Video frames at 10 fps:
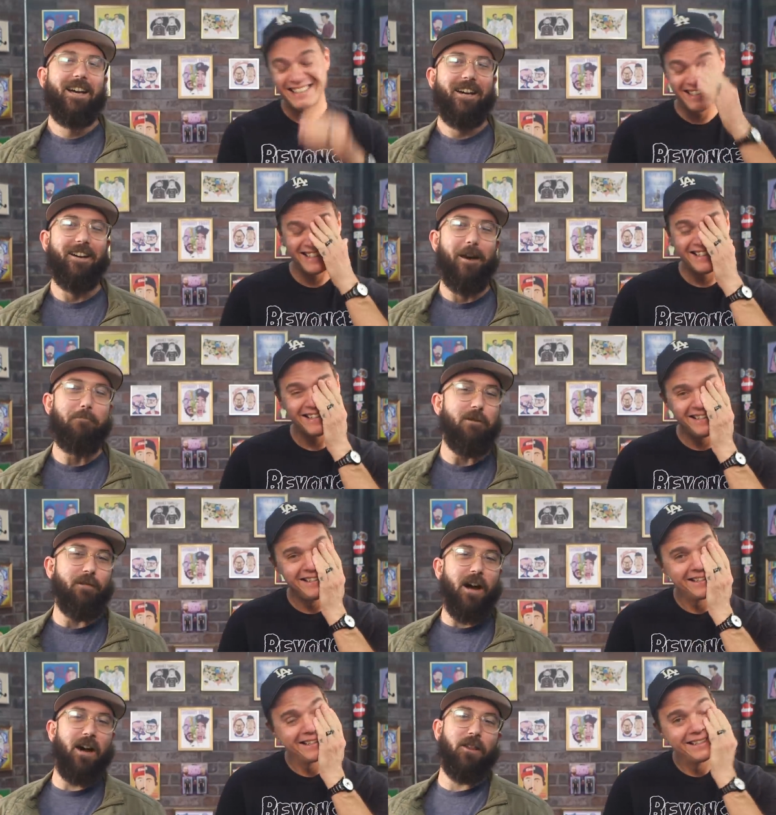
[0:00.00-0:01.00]
Speaker 1: Uh,
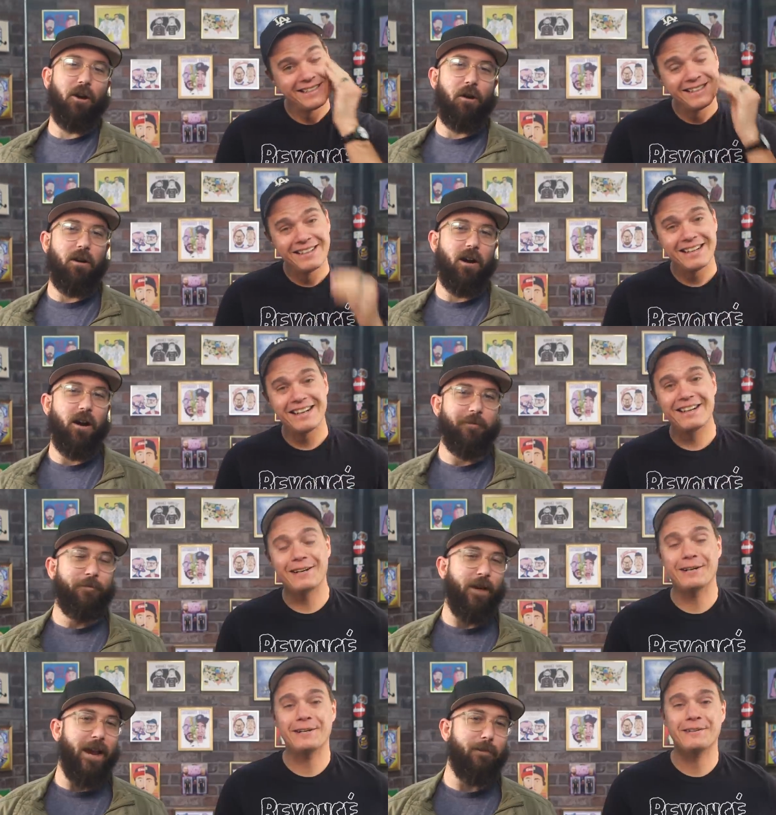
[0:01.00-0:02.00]
moving on, though, uh, uh,
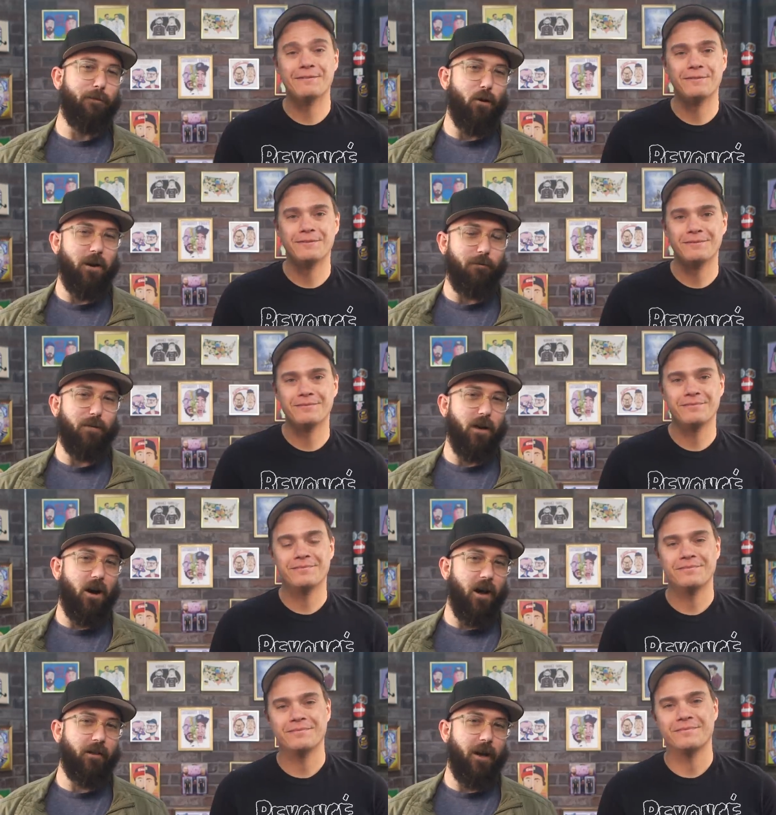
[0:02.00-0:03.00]
fan voting via
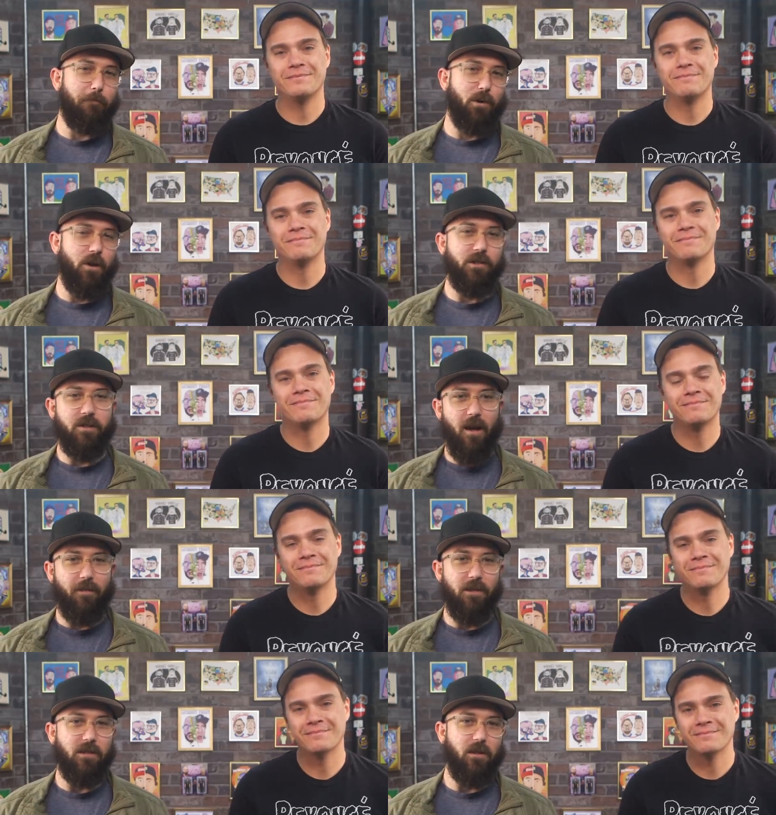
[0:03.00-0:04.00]
online polls is
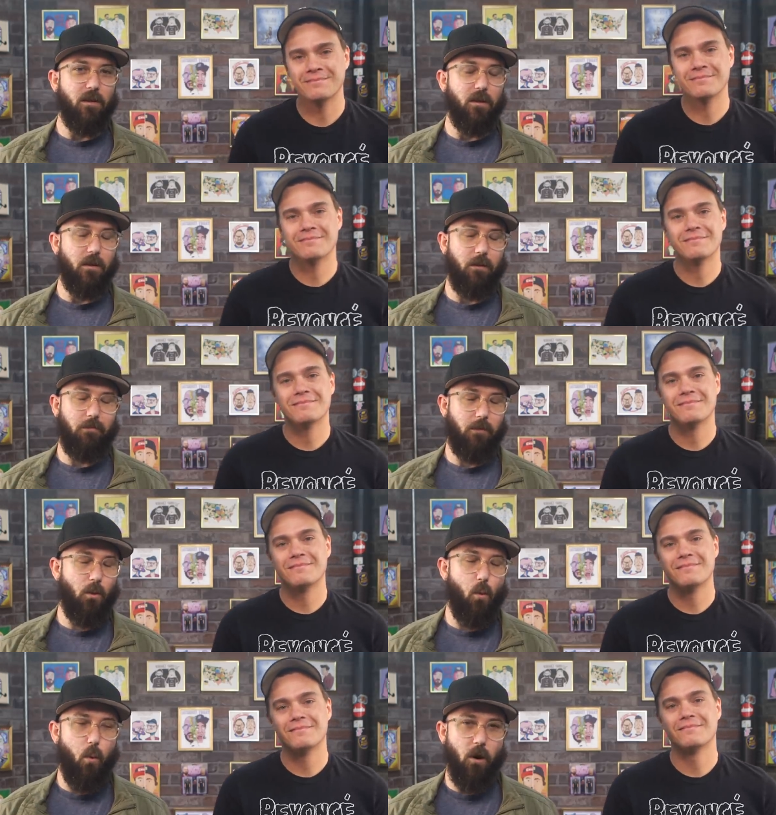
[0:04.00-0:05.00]
obviously the
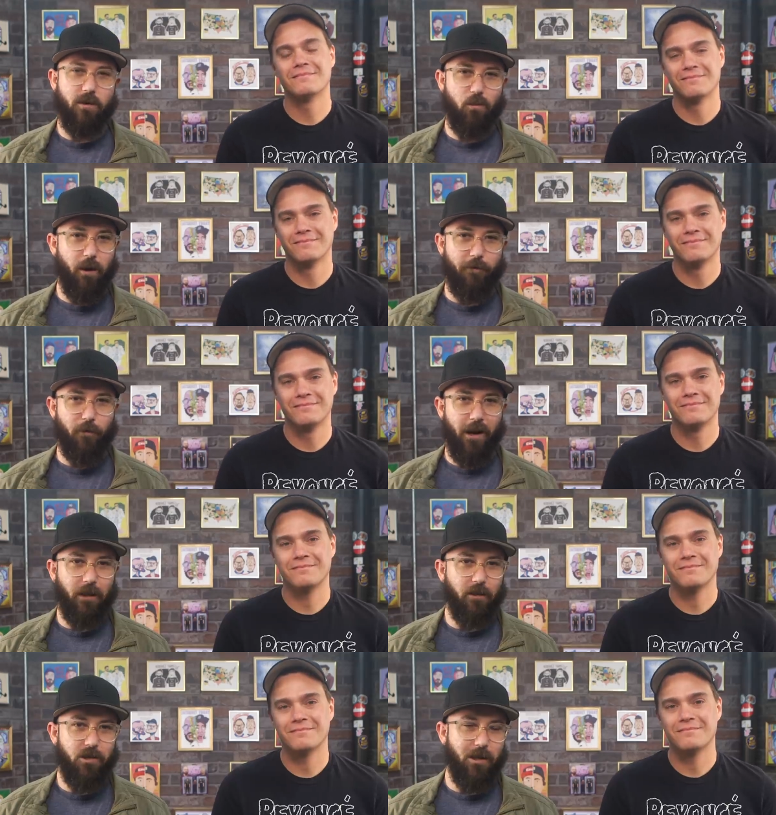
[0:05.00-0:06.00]
the worst way for any
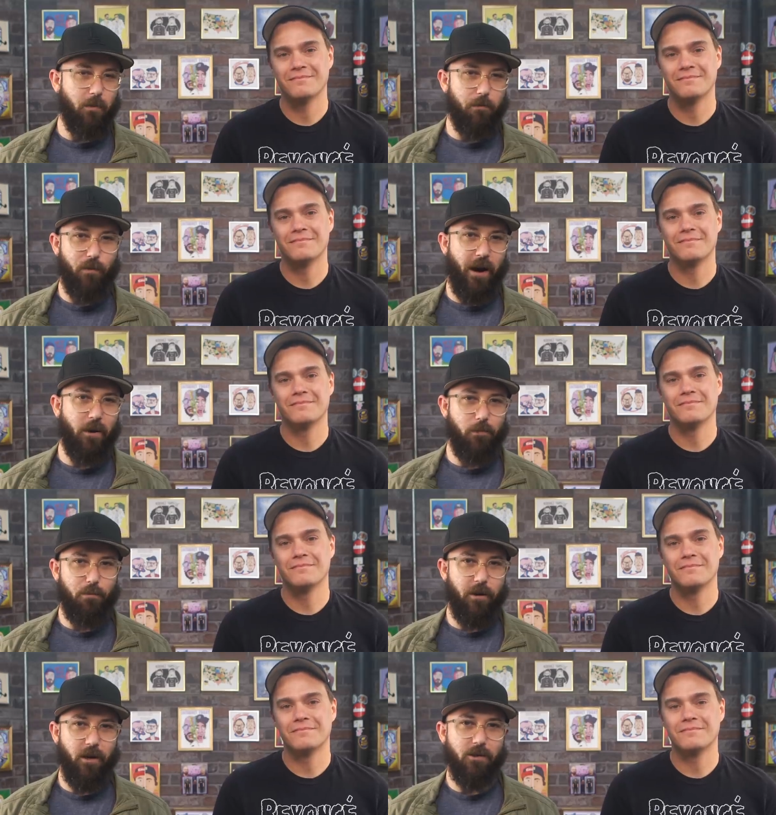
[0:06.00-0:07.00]
legitimate brand or
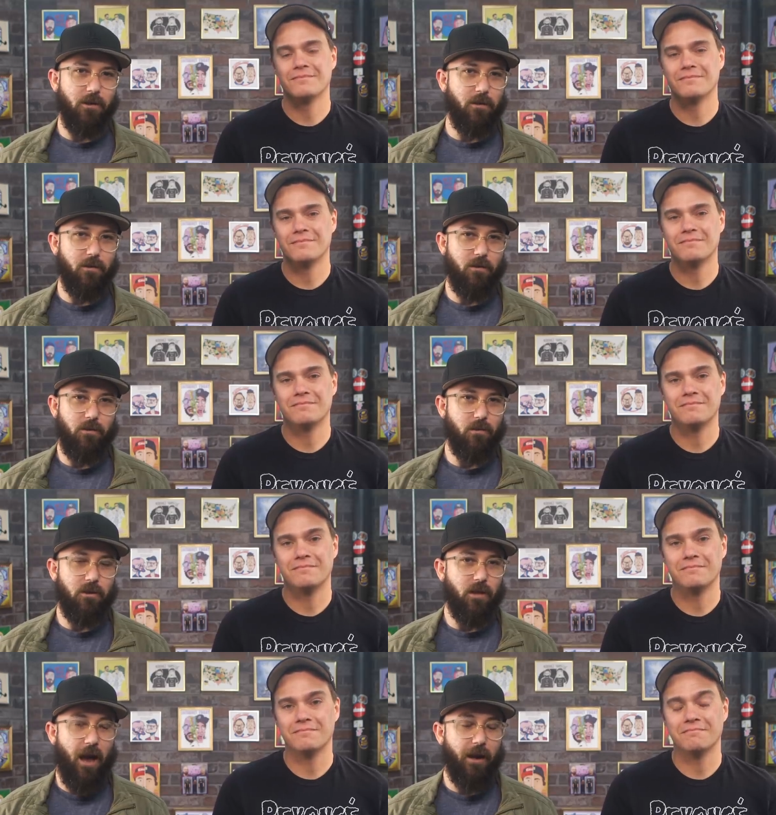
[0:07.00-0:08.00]
production to
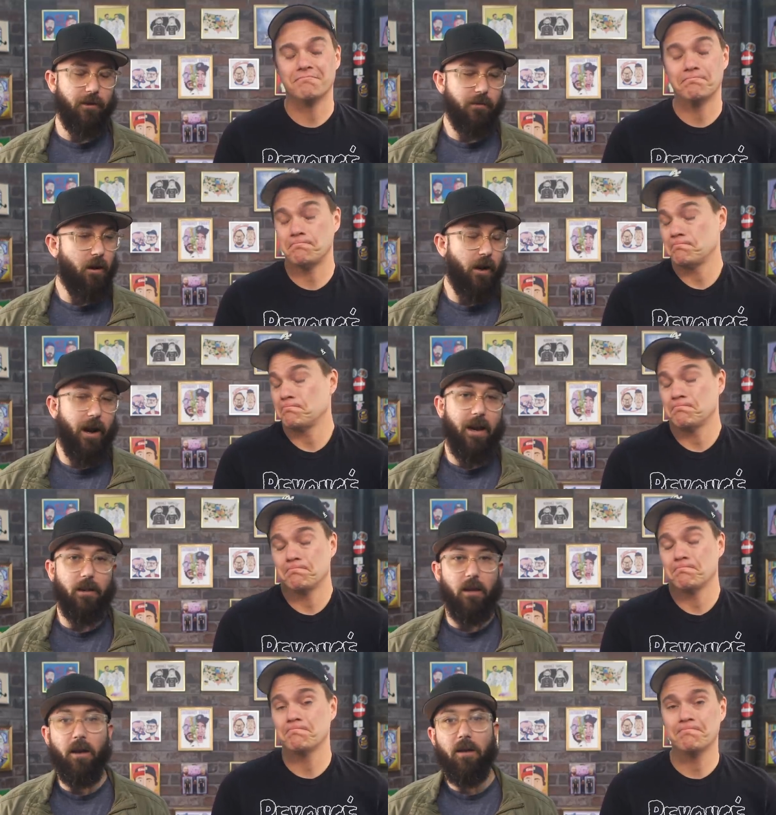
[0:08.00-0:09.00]
decide on
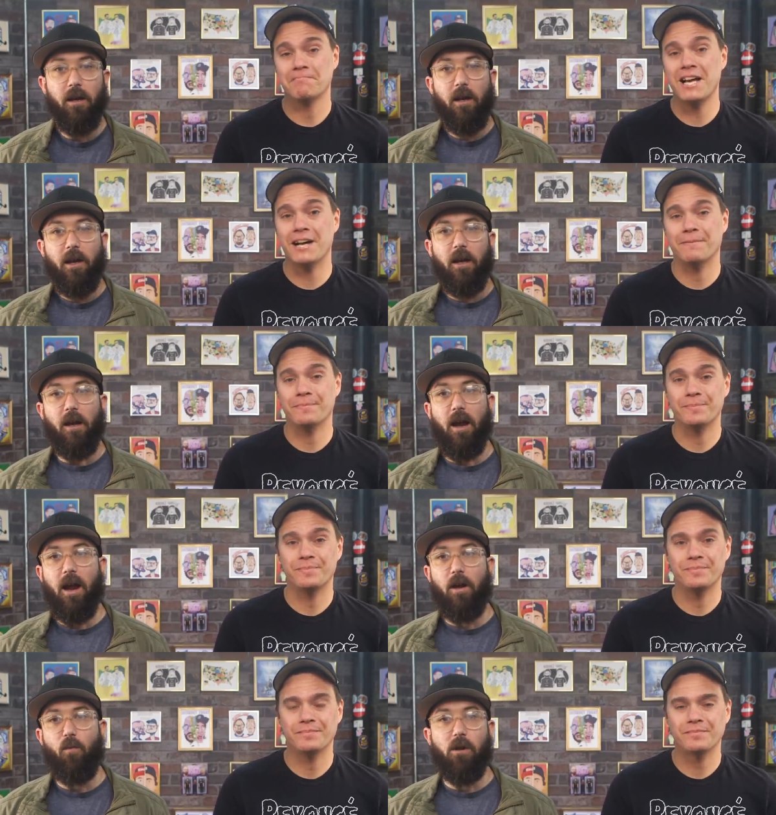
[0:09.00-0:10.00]
anything. Yeah.
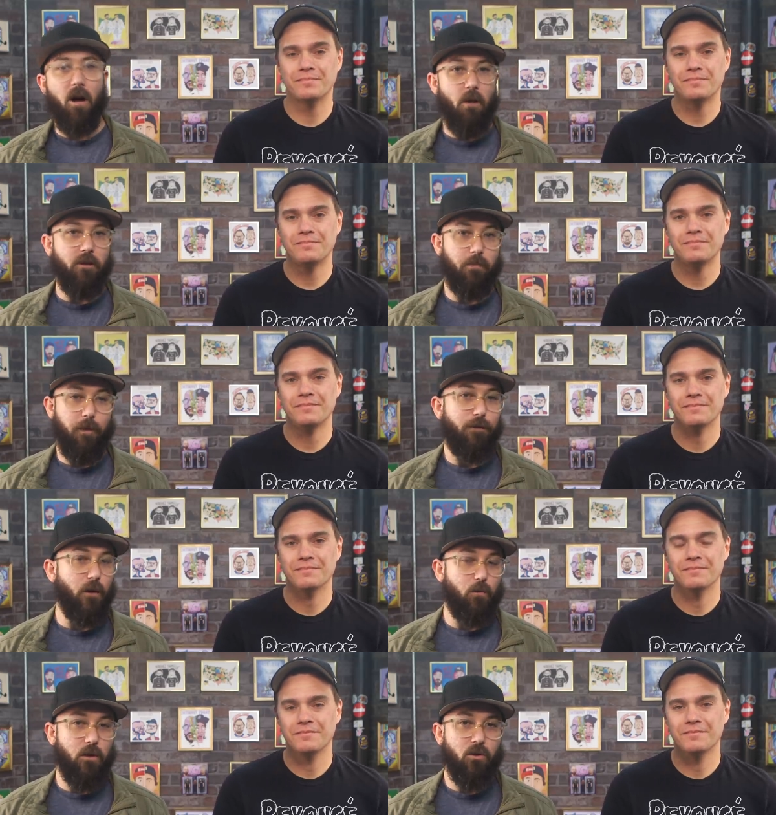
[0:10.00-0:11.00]
And will always be
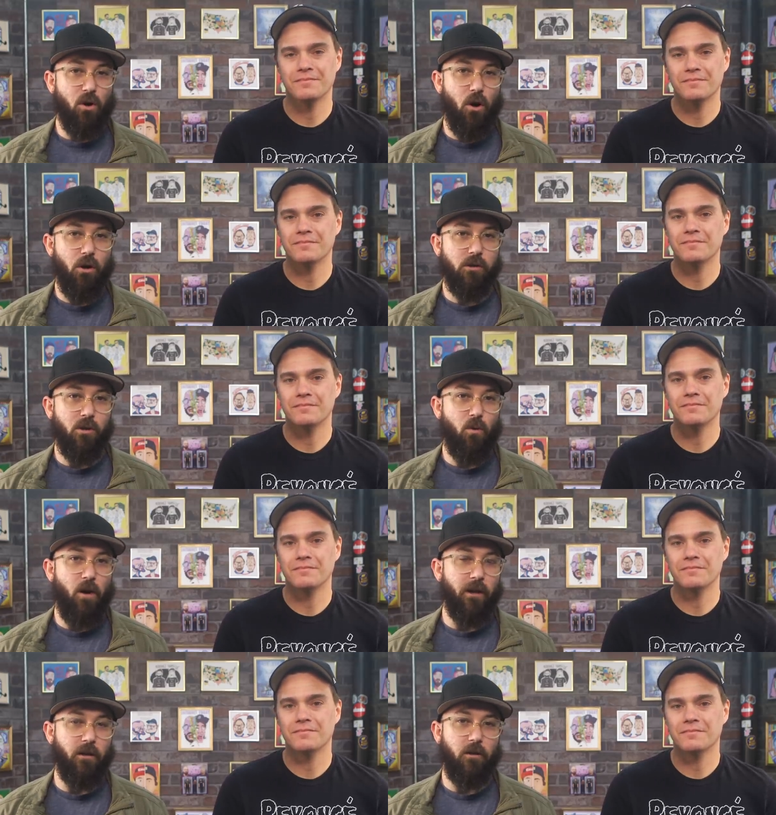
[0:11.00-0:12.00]
filled with trolls who
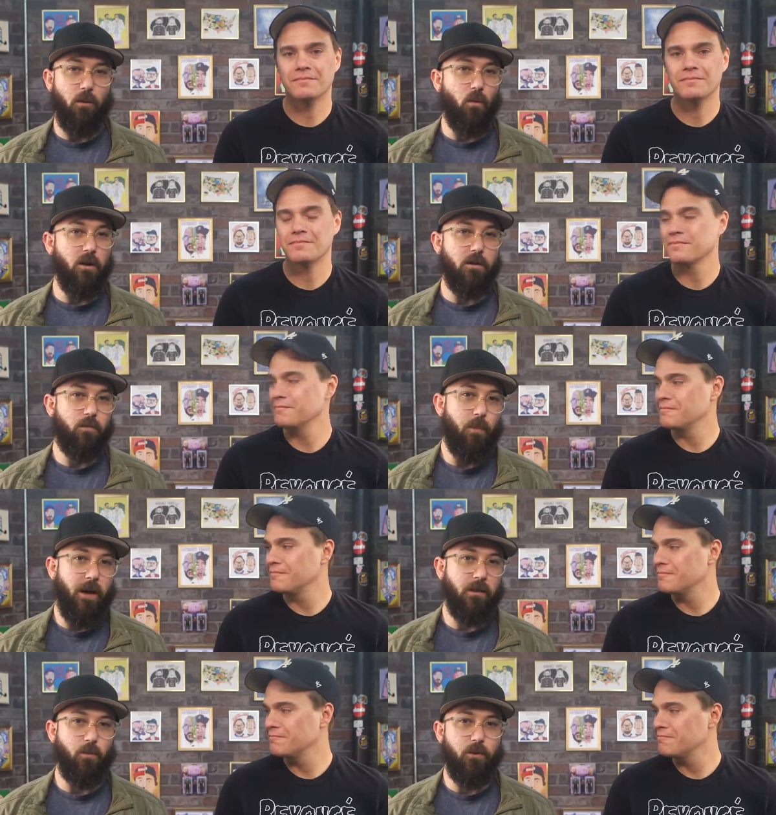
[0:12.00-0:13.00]
want the worst
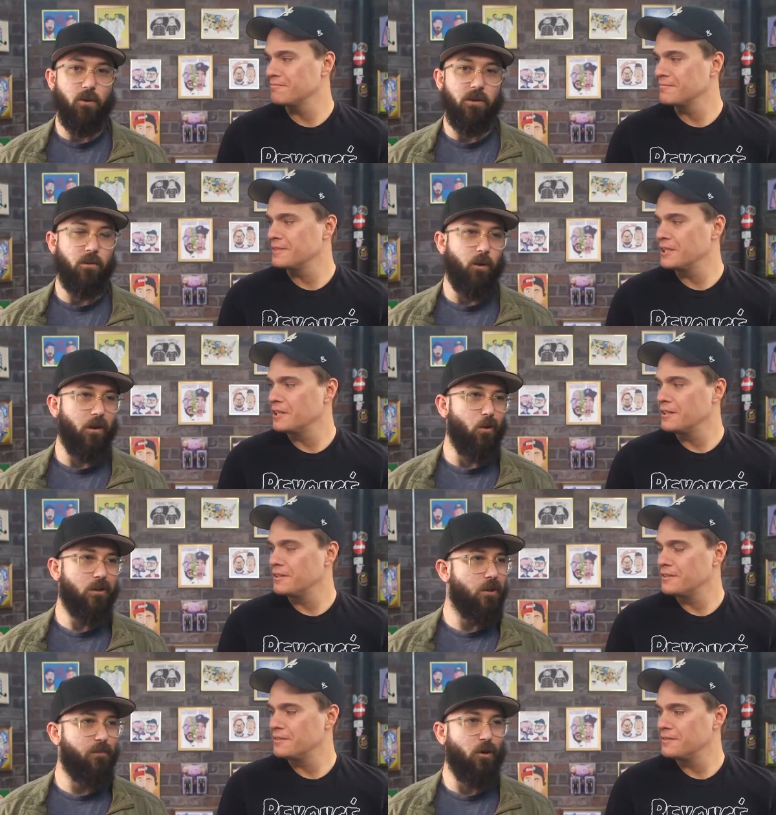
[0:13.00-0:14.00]
possible choice to win, or
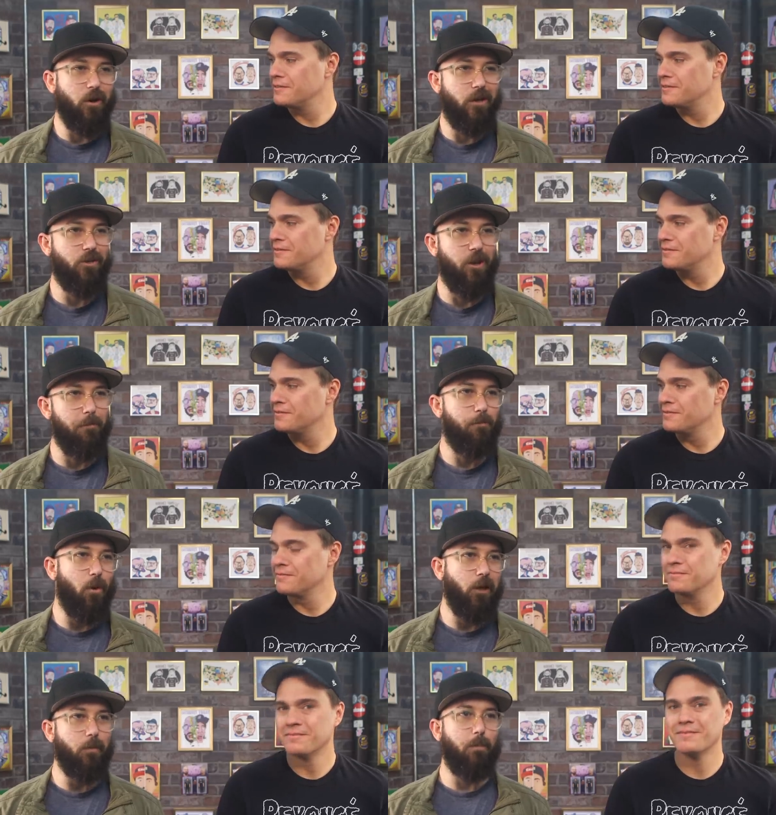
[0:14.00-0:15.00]
some variation on Boaty